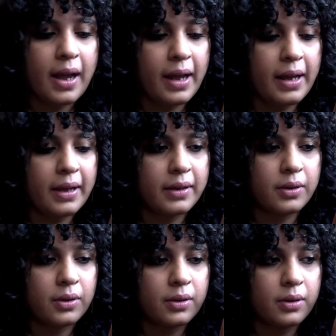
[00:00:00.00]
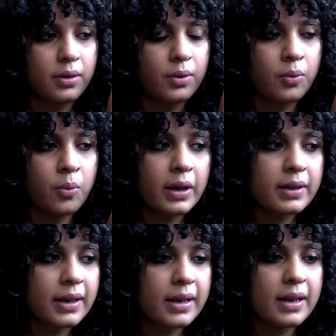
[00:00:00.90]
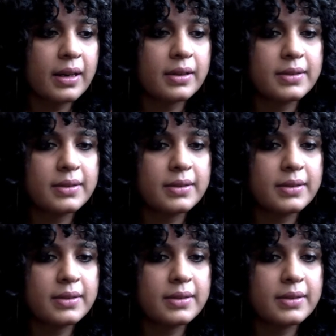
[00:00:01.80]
And one day